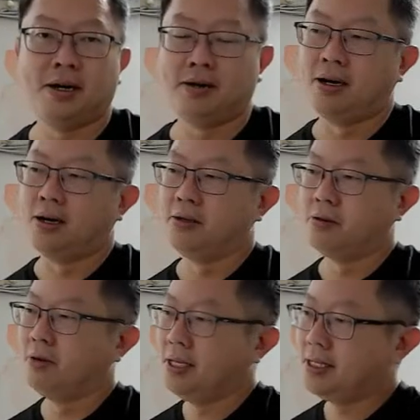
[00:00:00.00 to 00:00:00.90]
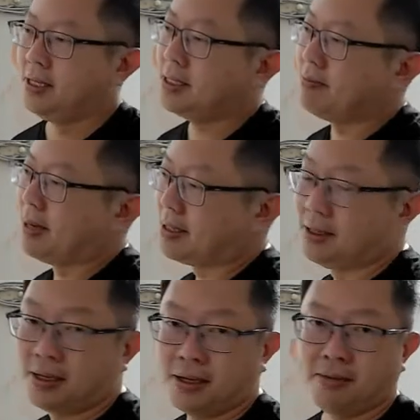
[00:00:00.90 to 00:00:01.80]
You don't really see this
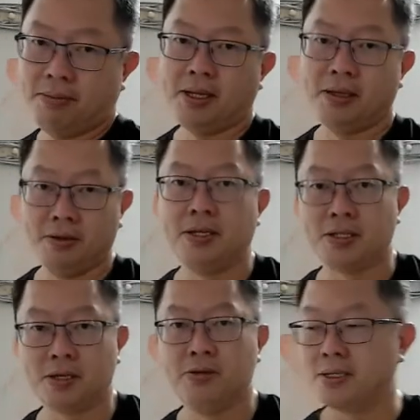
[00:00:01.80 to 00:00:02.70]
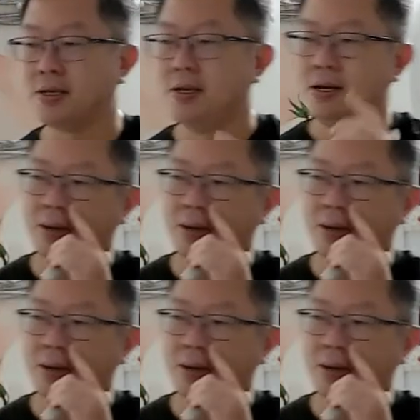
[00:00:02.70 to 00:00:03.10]
method being used in schools.